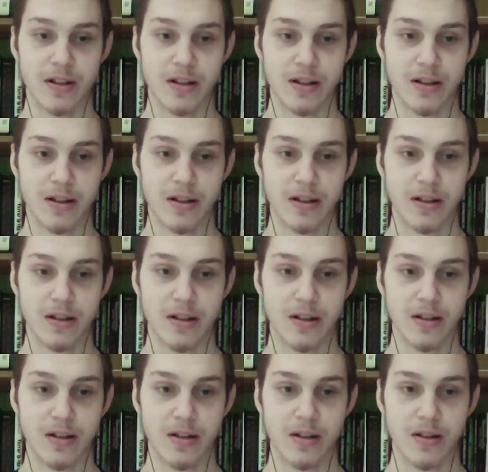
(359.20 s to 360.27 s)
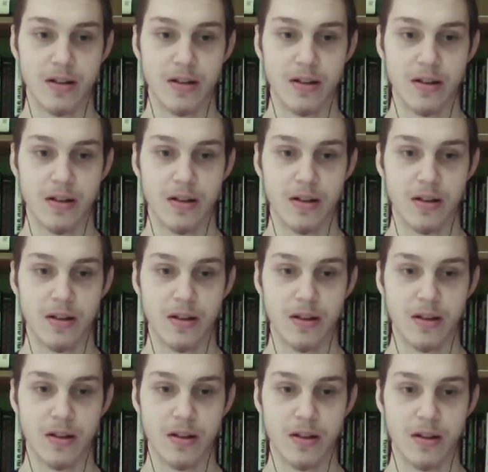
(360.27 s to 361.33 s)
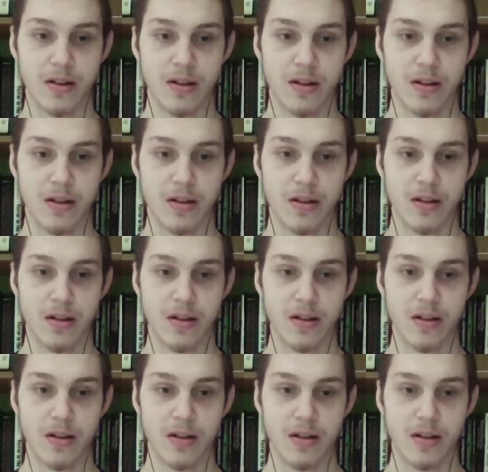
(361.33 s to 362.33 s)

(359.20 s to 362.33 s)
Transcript: (no one is talking)